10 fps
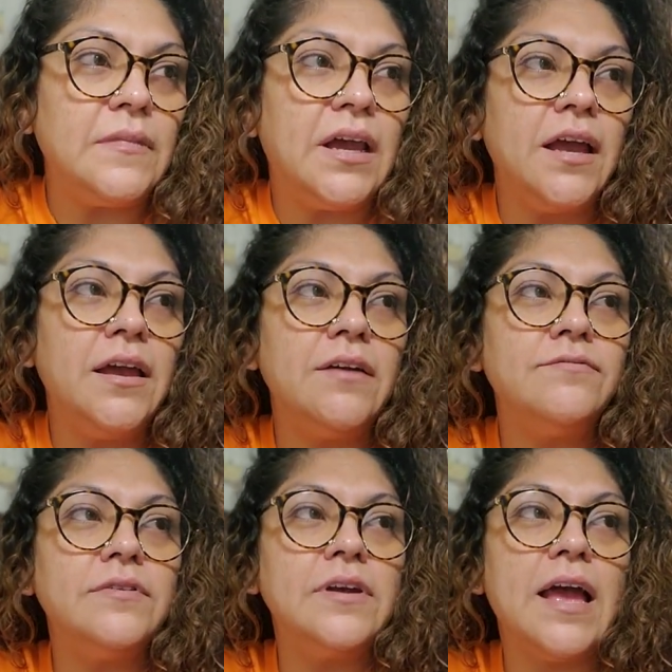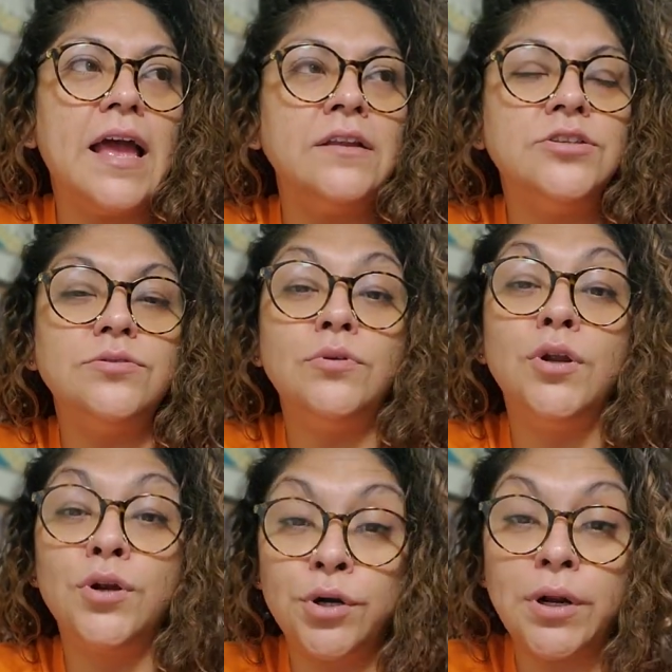I have had to
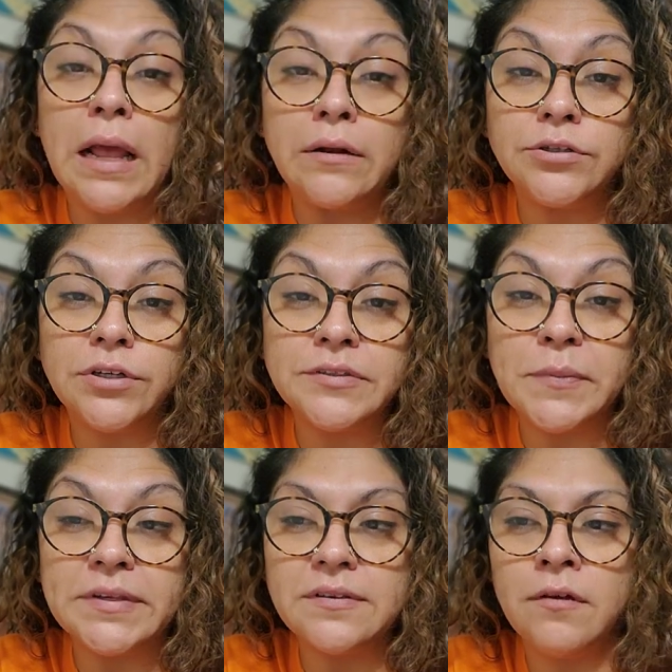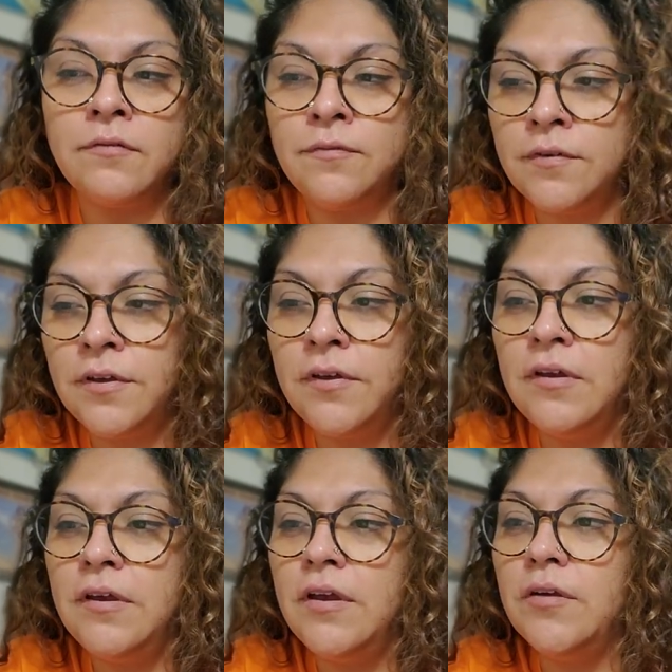learn how to trust myself
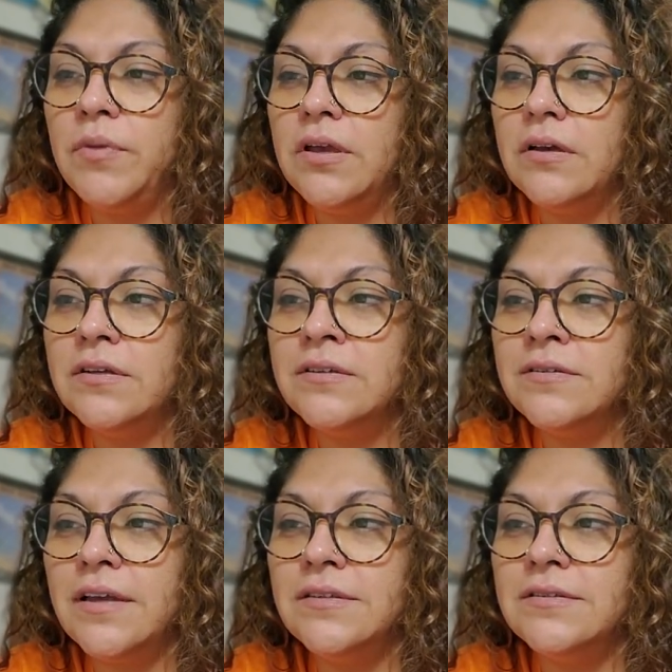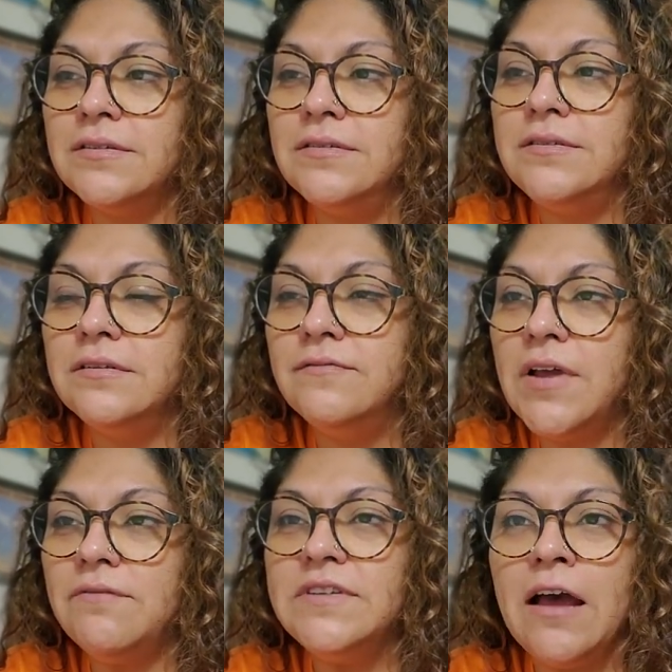because I
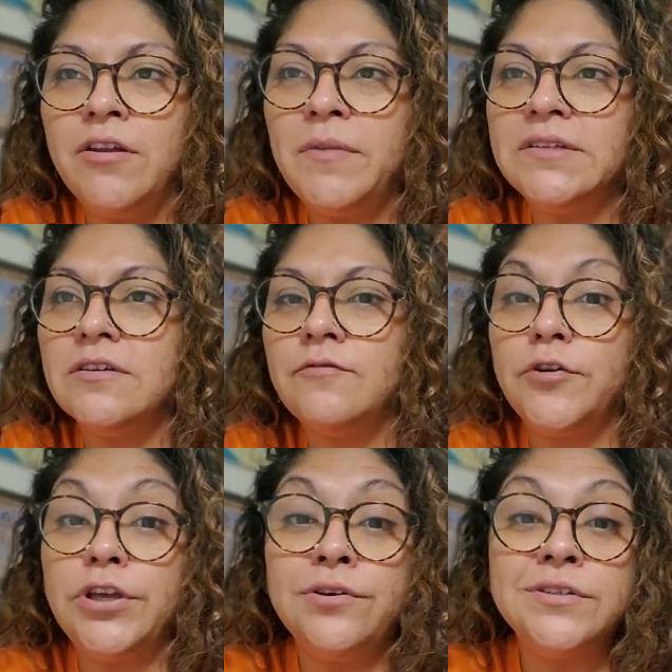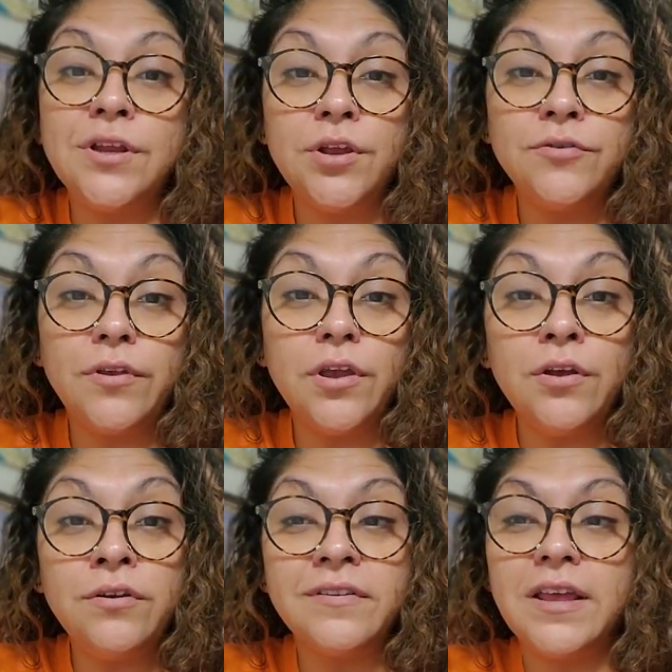have doubted myself for years and years and
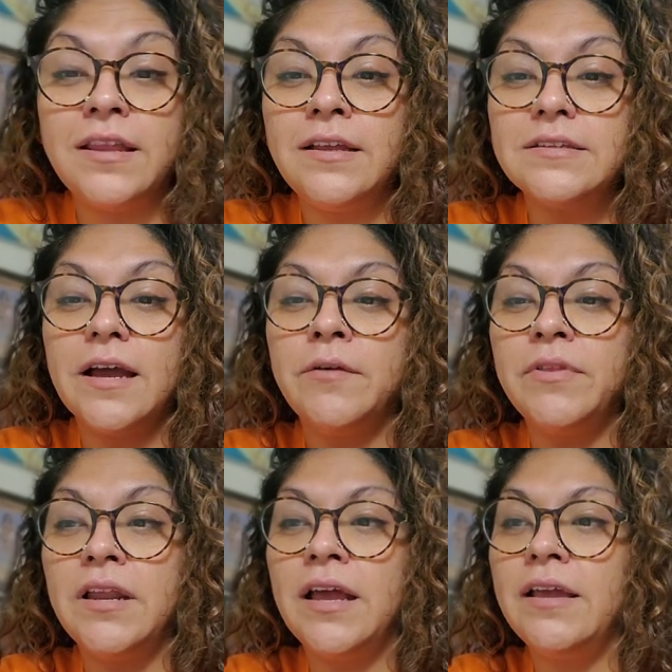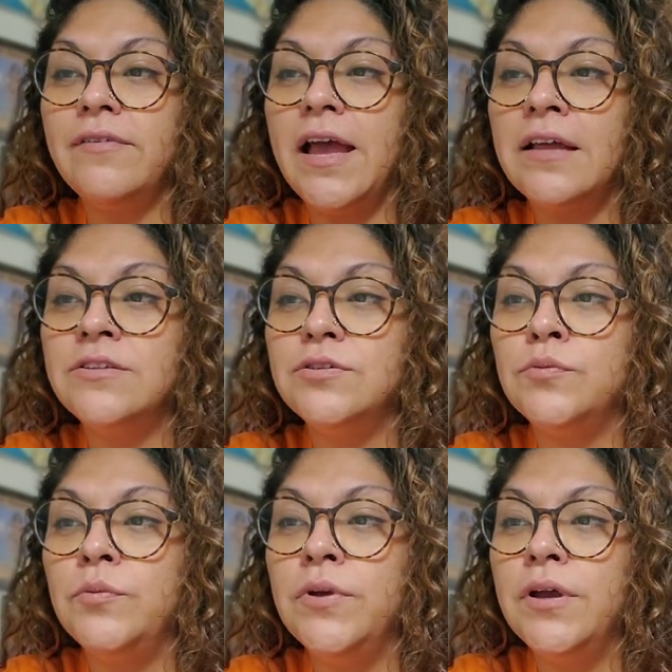years. And any time that I have had
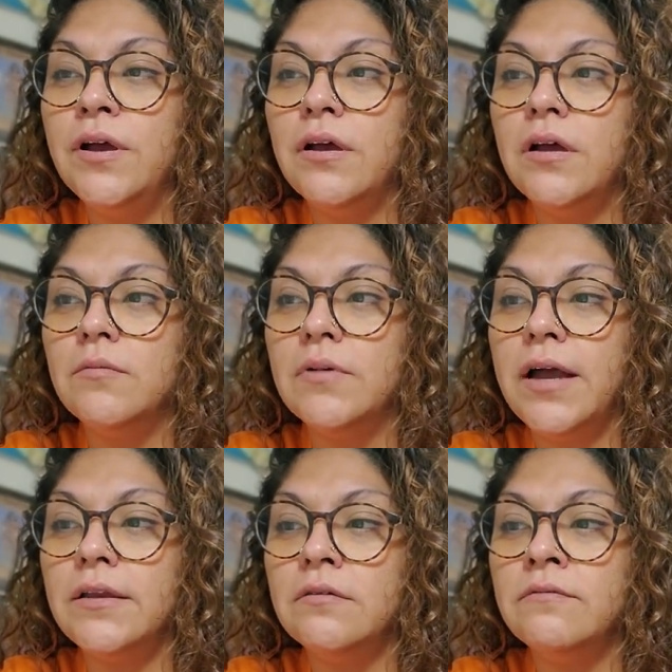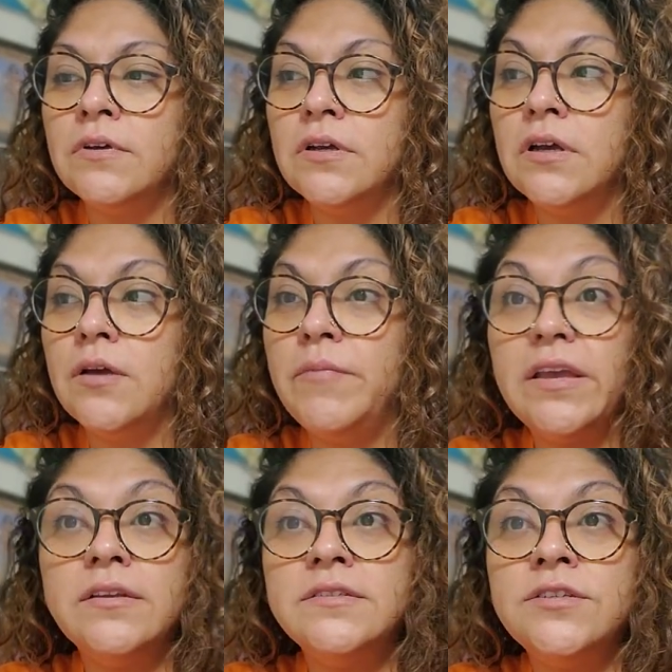to kind of make a
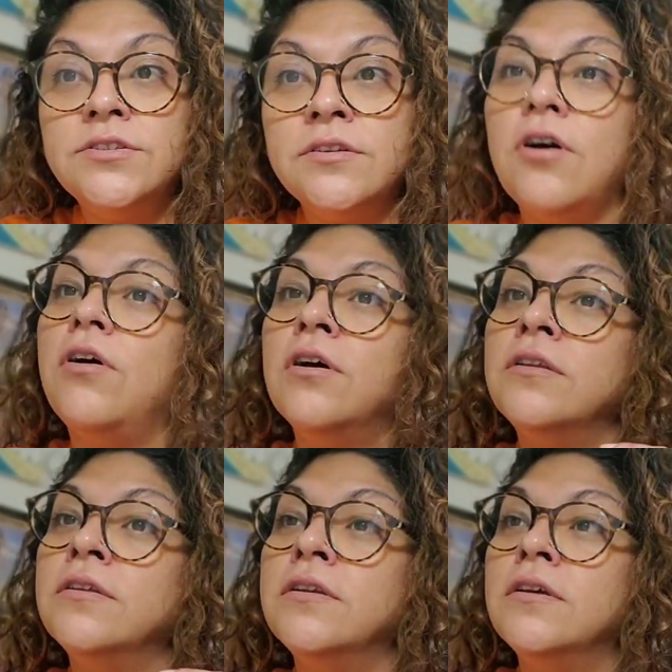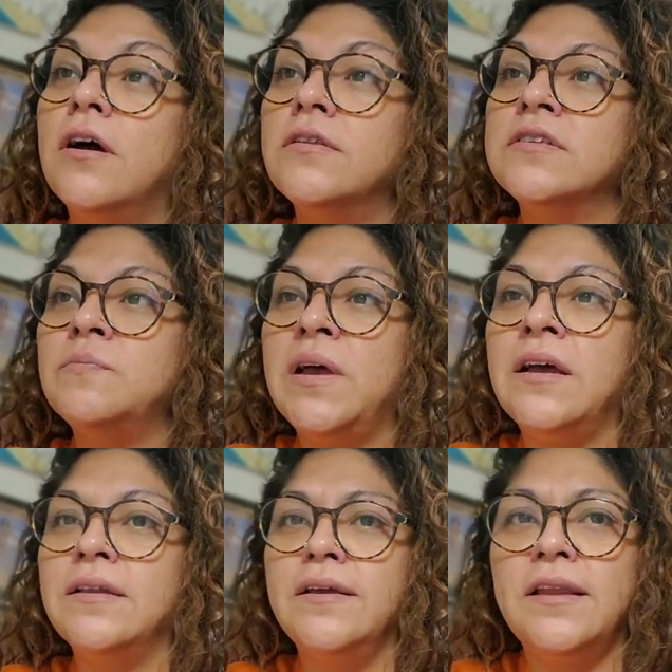decision on the
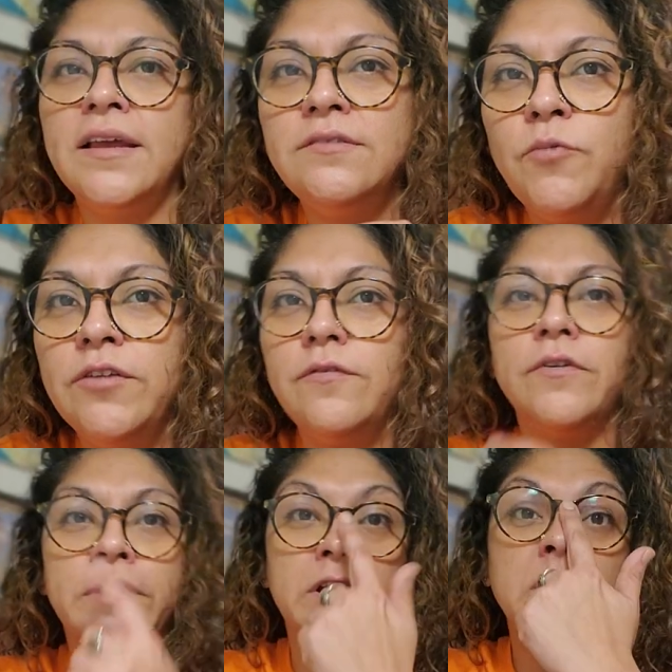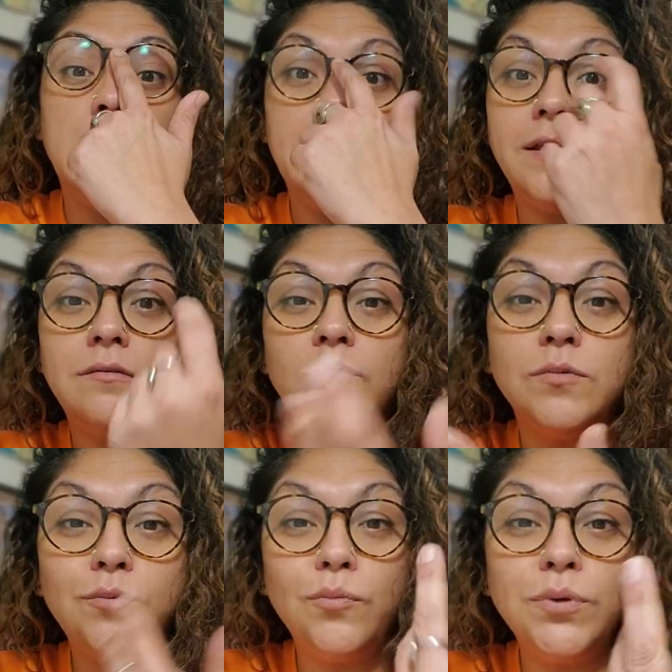spot and I went for it, it
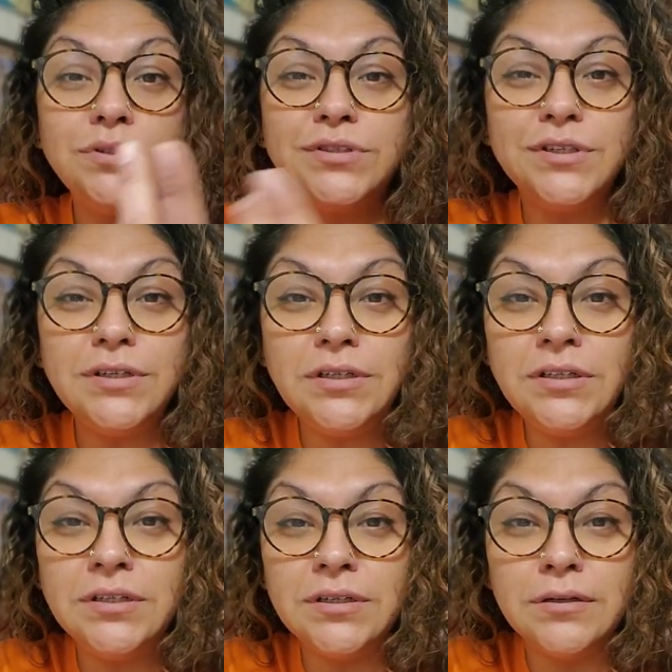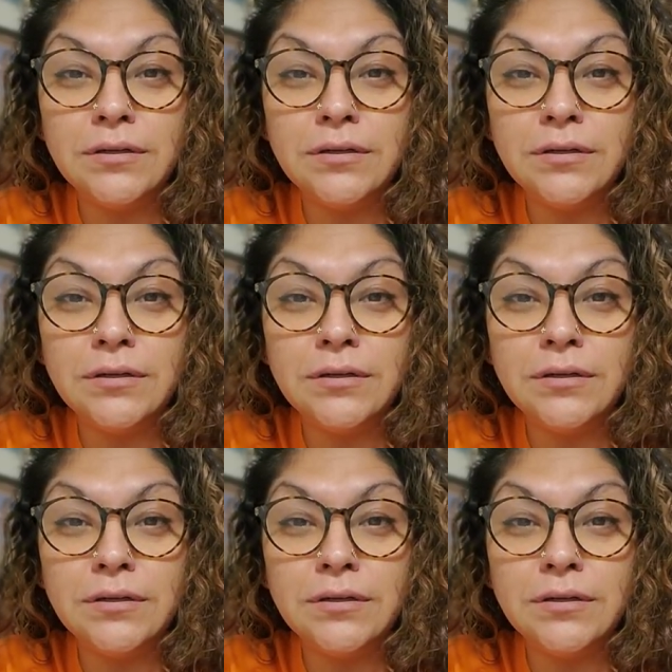was good